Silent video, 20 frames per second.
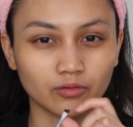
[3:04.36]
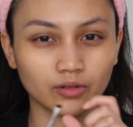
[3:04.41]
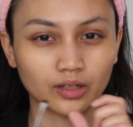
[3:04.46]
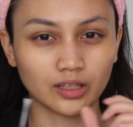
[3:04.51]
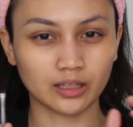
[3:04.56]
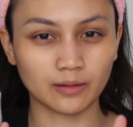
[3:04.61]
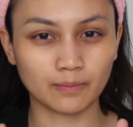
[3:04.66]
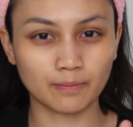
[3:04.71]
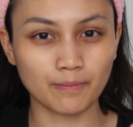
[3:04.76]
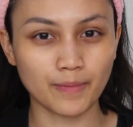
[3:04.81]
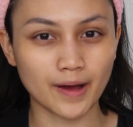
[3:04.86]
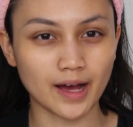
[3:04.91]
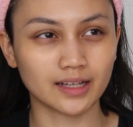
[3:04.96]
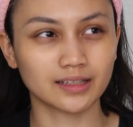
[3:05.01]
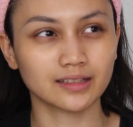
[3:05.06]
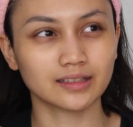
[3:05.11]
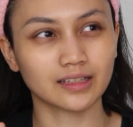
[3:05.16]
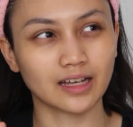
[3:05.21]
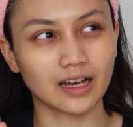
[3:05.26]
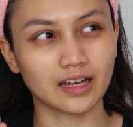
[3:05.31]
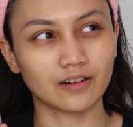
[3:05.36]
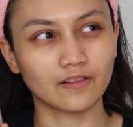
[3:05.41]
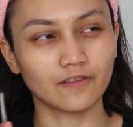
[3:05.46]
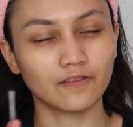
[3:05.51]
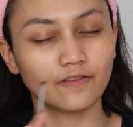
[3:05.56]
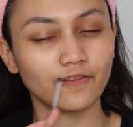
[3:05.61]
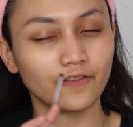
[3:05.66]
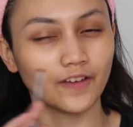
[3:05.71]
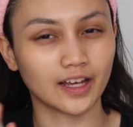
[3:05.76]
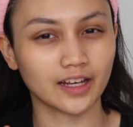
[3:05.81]
the really best kind of
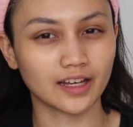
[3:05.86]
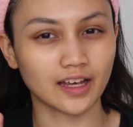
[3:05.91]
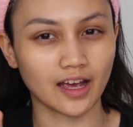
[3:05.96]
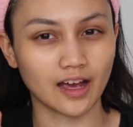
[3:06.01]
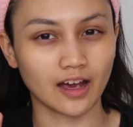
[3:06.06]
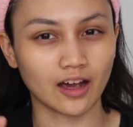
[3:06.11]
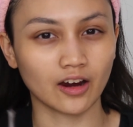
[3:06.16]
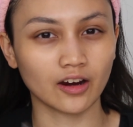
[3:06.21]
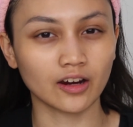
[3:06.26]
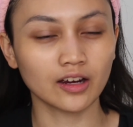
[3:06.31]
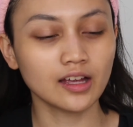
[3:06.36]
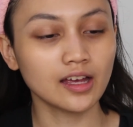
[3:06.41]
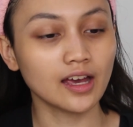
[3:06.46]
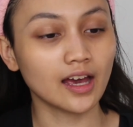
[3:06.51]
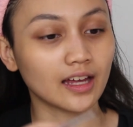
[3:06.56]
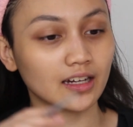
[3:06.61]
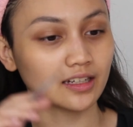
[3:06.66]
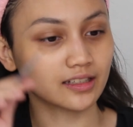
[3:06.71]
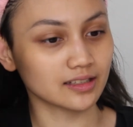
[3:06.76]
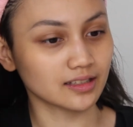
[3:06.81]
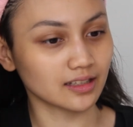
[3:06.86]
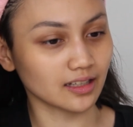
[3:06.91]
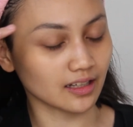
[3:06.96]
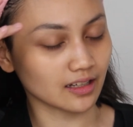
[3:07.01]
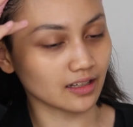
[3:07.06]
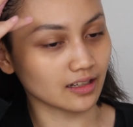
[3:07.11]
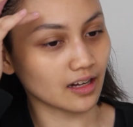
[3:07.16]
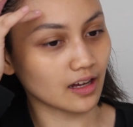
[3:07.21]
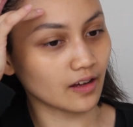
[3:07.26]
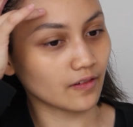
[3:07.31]
fake hair, and it's
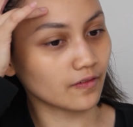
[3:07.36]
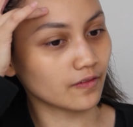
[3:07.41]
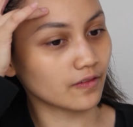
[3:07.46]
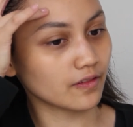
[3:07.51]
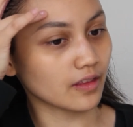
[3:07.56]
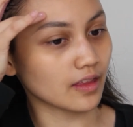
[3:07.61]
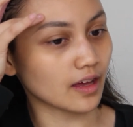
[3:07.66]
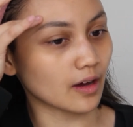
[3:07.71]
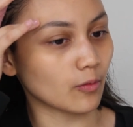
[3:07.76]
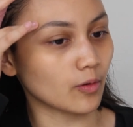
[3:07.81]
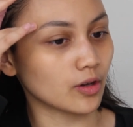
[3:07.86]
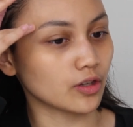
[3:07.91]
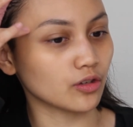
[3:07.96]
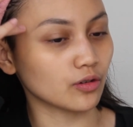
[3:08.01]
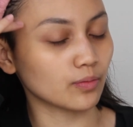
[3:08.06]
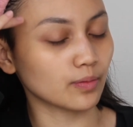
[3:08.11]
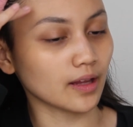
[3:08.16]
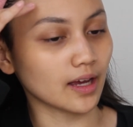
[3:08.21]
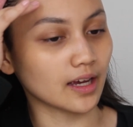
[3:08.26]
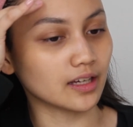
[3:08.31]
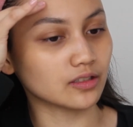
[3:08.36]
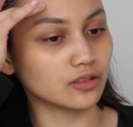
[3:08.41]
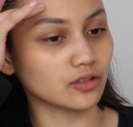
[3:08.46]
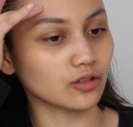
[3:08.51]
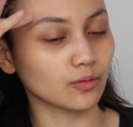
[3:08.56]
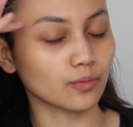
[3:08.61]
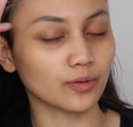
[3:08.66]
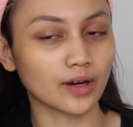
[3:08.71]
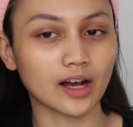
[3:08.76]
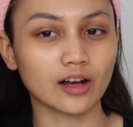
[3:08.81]
thick enough that when you apply it to
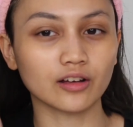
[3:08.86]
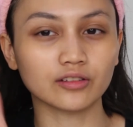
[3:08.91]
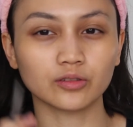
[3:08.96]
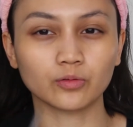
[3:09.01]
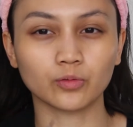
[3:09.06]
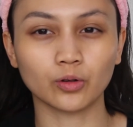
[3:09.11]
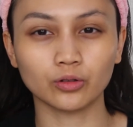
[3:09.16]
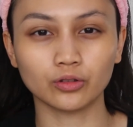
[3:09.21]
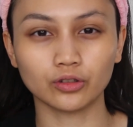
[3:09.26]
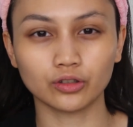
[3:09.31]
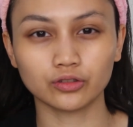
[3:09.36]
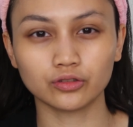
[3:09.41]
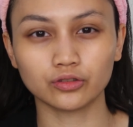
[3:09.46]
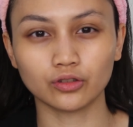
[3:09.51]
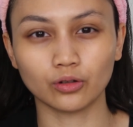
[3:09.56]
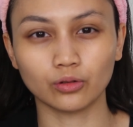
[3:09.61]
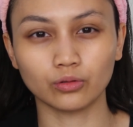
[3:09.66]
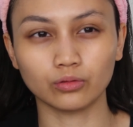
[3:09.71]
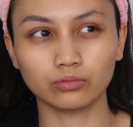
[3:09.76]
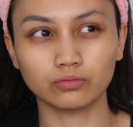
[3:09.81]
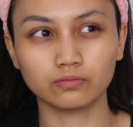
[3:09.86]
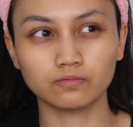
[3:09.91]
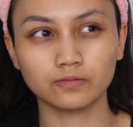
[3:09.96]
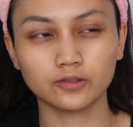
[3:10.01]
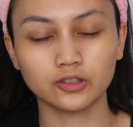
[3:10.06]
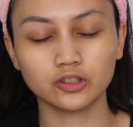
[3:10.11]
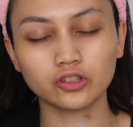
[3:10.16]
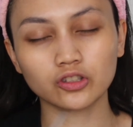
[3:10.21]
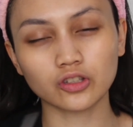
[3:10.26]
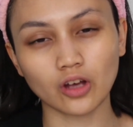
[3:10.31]
your brows, it won't look so
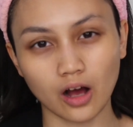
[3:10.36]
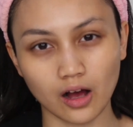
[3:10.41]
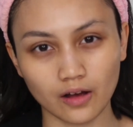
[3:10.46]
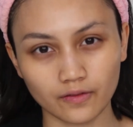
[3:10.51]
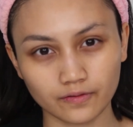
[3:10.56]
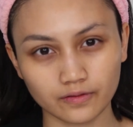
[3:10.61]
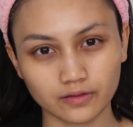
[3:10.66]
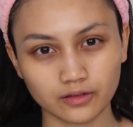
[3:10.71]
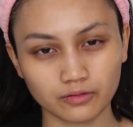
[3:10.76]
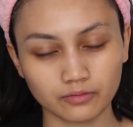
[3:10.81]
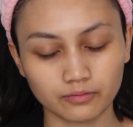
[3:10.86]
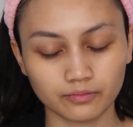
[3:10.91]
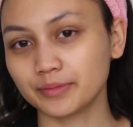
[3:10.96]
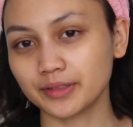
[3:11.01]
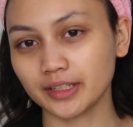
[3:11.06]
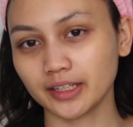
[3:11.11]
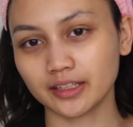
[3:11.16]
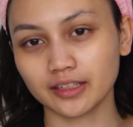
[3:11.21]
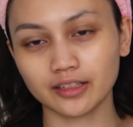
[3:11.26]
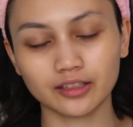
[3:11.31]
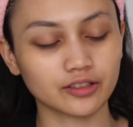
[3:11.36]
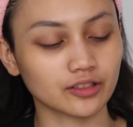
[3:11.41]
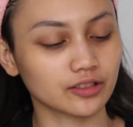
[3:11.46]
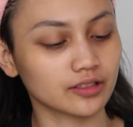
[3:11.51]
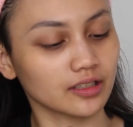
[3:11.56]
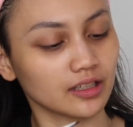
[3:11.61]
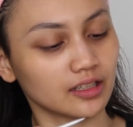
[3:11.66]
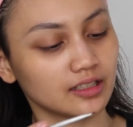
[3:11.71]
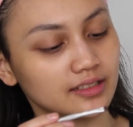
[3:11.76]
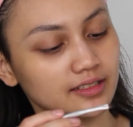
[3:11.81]
soft. I'm taking
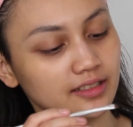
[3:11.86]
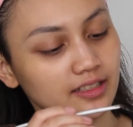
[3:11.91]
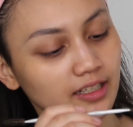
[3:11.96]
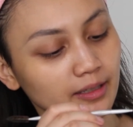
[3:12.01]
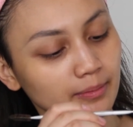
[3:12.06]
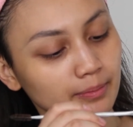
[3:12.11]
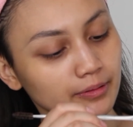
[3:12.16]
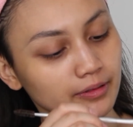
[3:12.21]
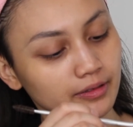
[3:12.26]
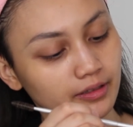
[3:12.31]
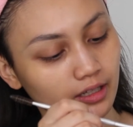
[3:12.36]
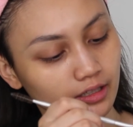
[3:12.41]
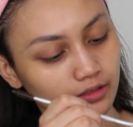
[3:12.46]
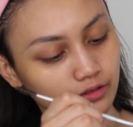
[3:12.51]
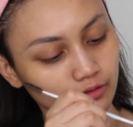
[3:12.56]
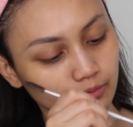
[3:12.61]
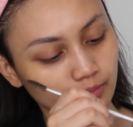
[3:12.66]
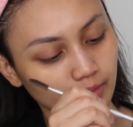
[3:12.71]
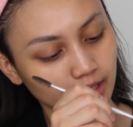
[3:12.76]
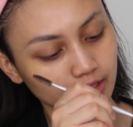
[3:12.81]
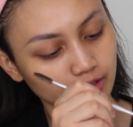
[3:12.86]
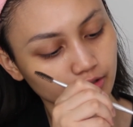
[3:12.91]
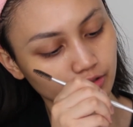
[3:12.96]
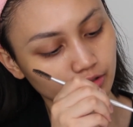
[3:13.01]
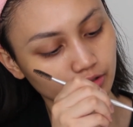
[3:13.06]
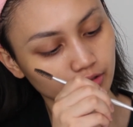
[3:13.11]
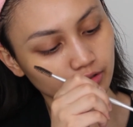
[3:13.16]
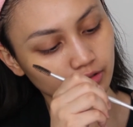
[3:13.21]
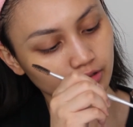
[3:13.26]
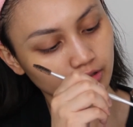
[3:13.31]
just a dip, not too
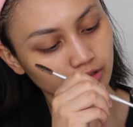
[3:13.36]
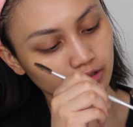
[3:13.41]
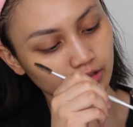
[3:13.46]
much,